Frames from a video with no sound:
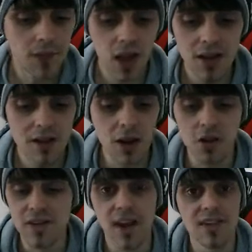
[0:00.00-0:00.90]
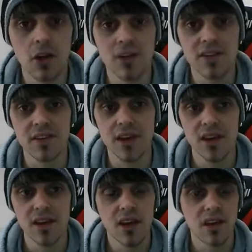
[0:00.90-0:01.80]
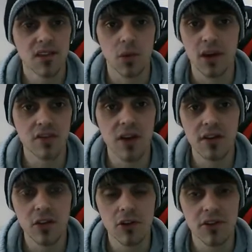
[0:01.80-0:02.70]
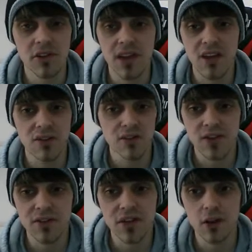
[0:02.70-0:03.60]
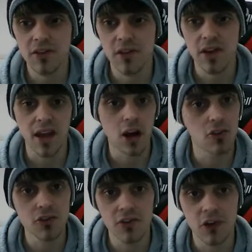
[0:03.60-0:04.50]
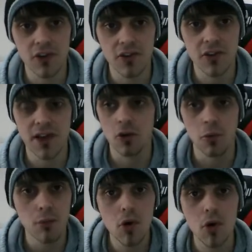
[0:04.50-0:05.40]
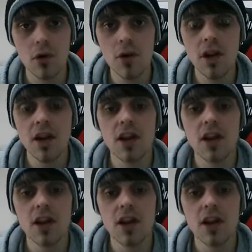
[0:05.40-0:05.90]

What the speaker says: I don't know, $10 a day, $25 a day, $50 a day, $100 a day or more,